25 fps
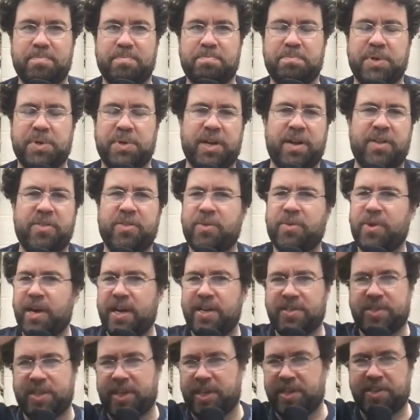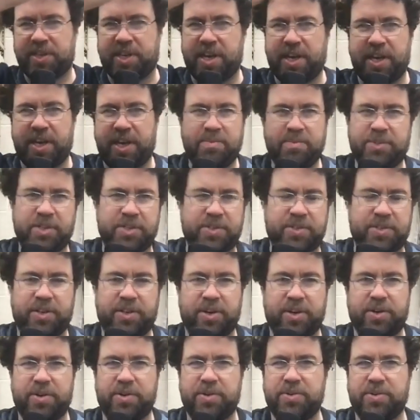but otherwise like time just
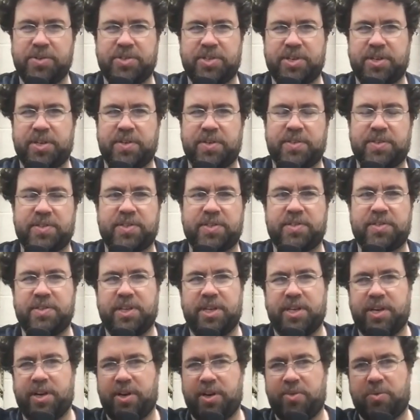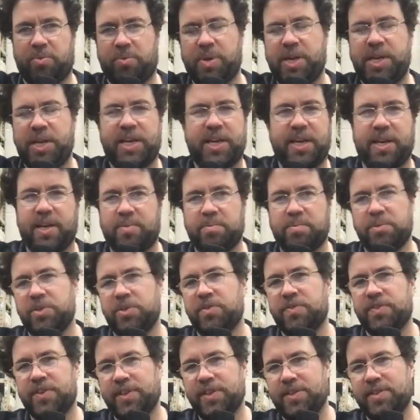goes in and we can't
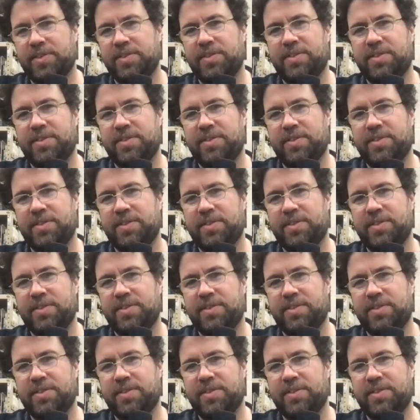move it.